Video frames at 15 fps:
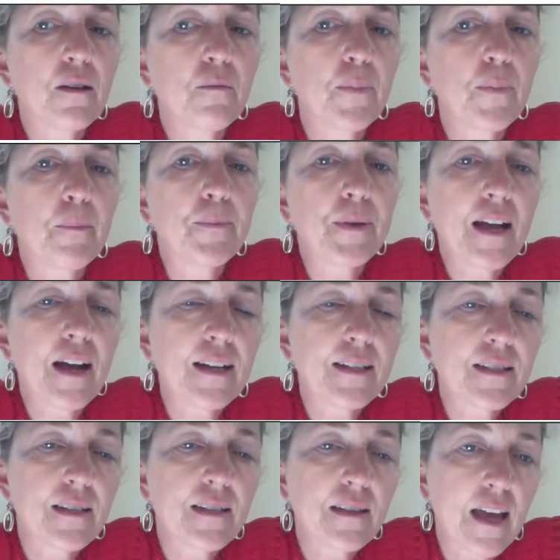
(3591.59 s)
But
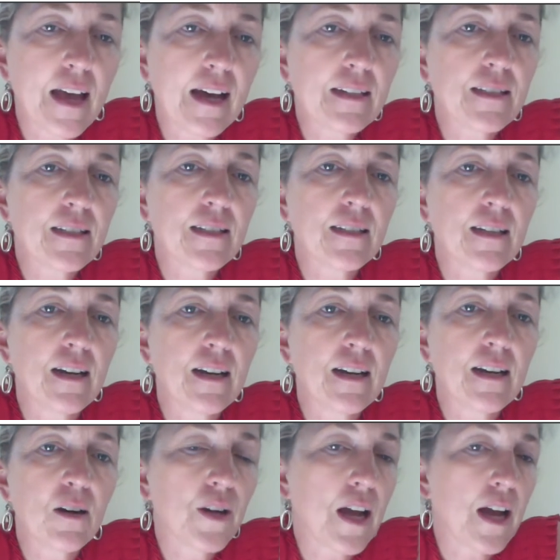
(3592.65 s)
beyond that,
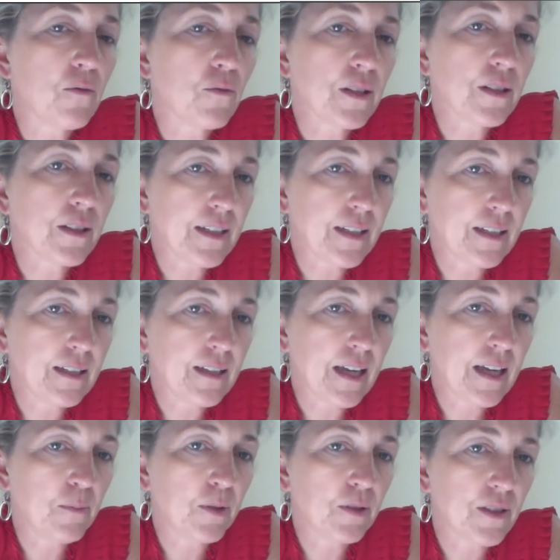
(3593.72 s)
we're not really
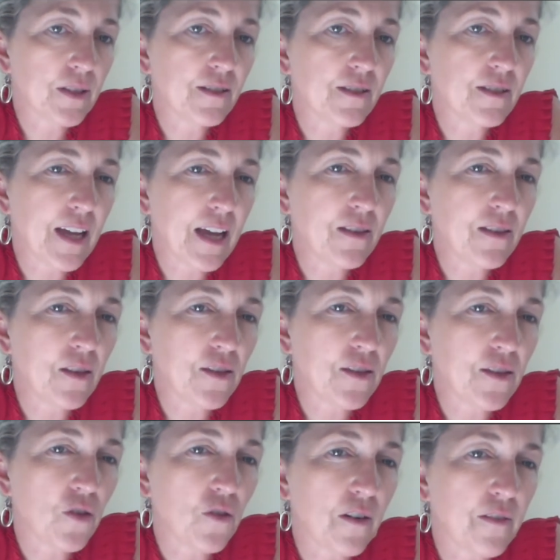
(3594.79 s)
able to say that
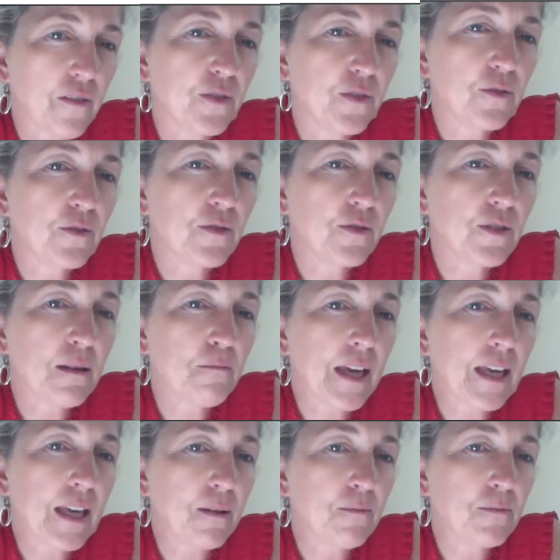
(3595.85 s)
there are foods that
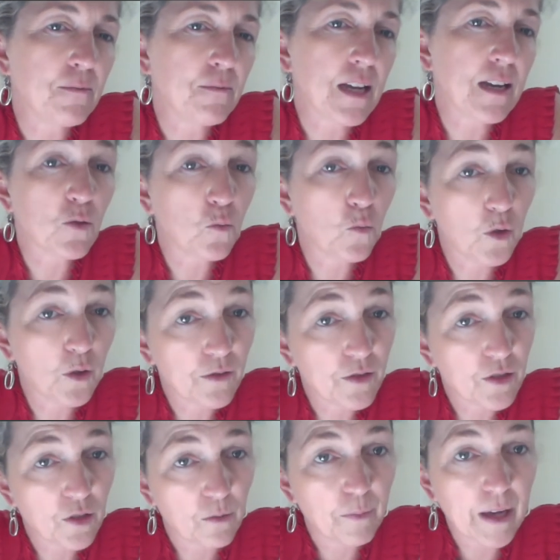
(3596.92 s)
make MDS
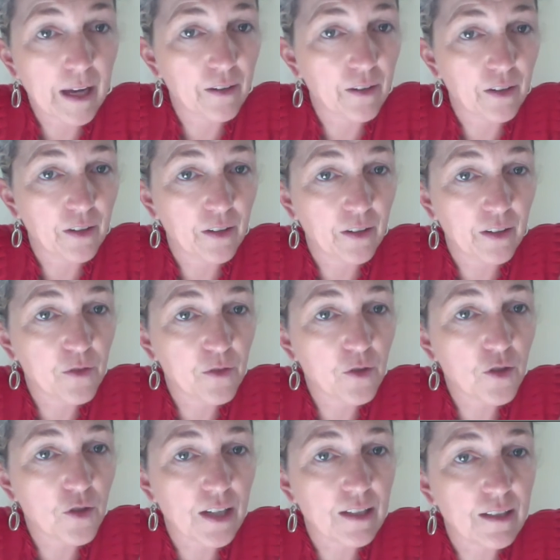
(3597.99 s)
worse or better,
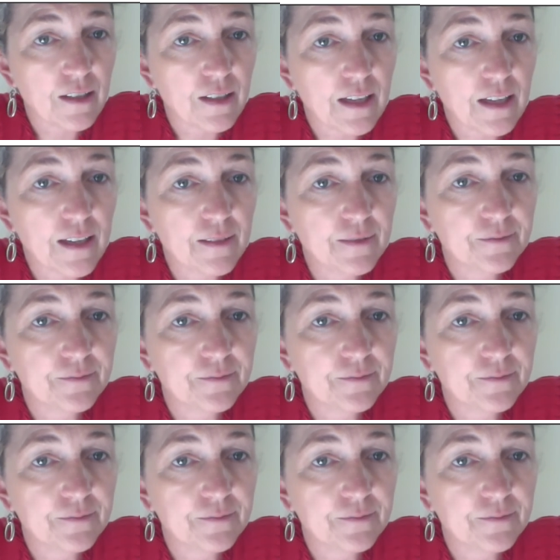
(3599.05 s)
unfortunately.